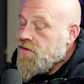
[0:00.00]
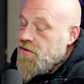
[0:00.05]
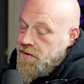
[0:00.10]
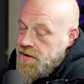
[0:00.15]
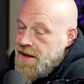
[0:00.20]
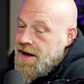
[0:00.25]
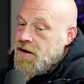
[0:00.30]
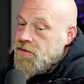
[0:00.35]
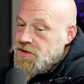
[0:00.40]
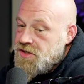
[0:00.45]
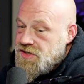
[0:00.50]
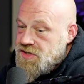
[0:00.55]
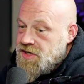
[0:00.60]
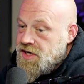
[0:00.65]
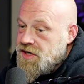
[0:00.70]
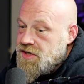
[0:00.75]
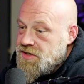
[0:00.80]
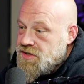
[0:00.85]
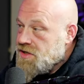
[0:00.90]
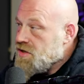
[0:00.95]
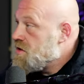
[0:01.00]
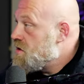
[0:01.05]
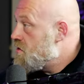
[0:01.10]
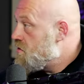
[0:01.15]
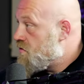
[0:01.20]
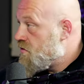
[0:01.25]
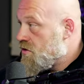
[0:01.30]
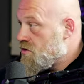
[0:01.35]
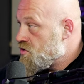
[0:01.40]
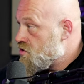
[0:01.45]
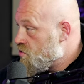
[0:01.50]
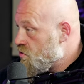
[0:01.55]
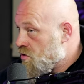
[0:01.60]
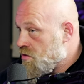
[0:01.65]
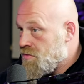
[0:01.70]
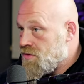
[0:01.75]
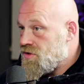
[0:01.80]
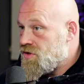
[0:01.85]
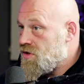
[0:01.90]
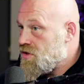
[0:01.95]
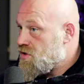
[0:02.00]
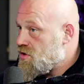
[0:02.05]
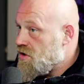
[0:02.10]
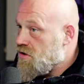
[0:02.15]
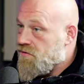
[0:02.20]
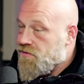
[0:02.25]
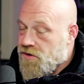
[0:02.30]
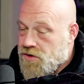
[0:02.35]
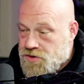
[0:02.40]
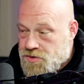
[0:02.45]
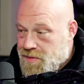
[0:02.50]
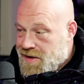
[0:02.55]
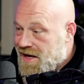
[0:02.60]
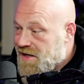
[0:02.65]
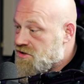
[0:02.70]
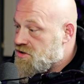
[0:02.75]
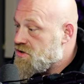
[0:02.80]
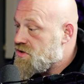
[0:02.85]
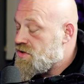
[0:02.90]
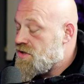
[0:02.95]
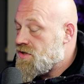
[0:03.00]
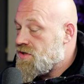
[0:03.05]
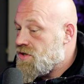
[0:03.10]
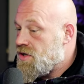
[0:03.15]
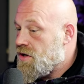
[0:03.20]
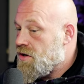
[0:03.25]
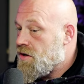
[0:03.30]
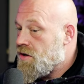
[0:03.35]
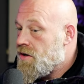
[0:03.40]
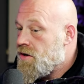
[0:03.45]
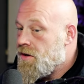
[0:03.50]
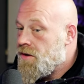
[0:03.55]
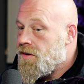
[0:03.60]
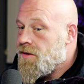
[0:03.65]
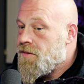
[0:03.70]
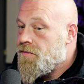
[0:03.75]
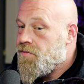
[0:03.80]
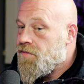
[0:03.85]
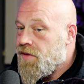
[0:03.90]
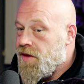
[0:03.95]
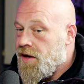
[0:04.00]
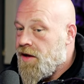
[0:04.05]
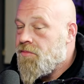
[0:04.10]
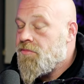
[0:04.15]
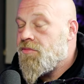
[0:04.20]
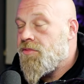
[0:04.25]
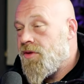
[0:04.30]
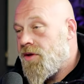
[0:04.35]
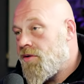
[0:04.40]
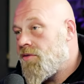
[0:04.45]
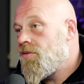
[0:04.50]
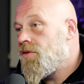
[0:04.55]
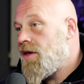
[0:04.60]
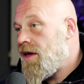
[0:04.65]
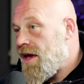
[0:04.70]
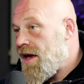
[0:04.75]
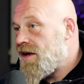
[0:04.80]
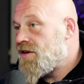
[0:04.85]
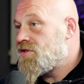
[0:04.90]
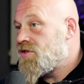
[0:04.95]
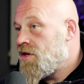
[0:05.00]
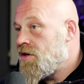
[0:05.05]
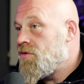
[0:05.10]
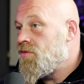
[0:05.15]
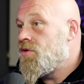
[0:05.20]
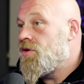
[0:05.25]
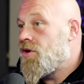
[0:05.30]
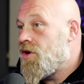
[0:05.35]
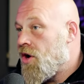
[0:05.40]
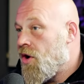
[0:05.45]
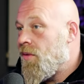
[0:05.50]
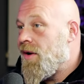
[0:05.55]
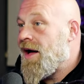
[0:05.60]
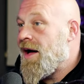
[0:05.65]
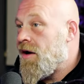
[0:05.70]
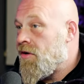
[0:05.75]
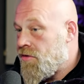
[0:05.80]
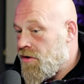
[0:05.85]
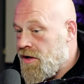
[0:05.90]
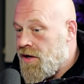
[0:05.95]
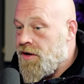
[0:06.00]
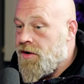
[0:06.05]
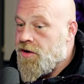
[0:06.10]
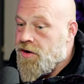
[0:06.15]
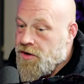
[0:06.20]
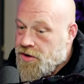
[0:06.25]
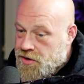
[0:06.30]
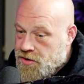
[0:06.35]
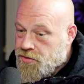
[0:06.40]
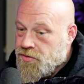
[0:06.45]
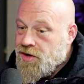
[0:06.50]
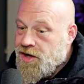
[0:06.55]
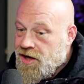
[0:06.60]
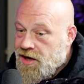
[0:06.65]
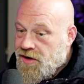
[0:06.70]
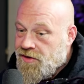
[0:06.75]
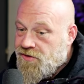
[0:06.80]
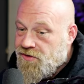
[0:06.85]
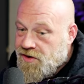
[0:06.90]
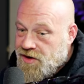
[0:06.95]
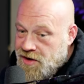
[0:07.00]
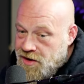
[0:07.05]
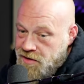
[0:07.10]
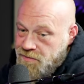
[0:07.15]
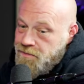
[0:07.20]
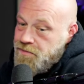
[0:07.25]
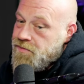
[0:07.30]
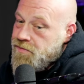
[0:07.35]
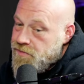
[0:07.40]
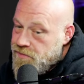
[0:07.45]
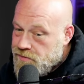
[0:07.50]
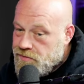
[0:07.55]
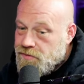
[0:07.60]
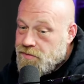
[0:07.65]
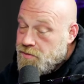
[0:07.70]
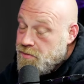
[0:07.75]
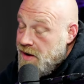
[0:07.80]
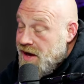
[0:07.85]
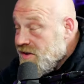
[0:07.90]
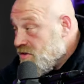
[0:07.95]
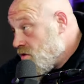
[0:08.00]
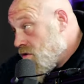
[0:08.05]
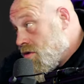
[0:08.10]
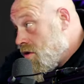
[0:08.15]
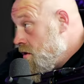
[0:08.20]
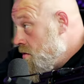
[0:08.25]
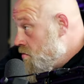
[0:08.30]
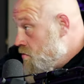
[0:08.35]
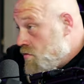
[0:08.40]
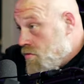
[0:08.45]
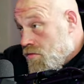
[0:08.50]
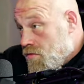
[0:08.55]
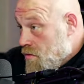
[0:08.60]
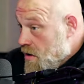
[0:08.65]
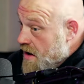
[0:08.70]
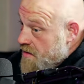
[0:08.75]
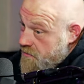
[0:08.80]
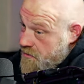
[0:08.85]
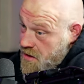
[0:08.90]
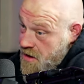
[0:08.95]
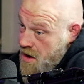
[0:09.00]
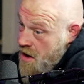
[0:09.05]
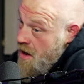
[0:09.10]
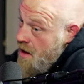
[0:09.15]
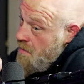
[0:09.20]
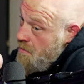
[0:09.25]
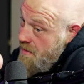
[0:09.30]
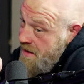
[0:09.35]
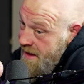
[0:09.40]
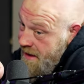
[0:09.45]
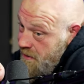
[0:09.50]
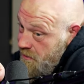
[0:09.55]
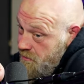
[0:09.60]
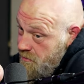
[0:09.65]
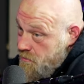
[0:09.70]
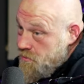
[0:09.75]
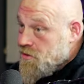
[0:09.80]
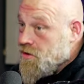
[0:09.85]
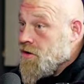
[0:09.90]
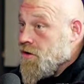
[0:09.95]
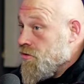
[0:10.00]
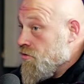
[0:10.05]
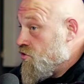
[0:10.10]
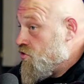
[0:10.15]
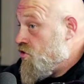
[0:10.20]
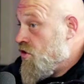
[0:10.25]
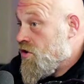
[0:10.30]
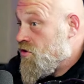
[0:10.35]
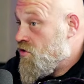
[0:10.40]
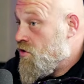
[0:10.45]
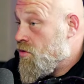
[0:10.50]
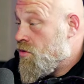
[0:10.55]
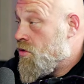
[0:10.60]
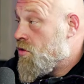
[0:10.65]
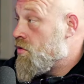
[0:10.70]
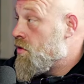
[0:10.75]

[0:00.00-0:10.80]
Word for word: Now he's six. He did his first tournaments this year, first matches this year. And I'm literally asking you to go out and agree to basically have combat with another six-year-old.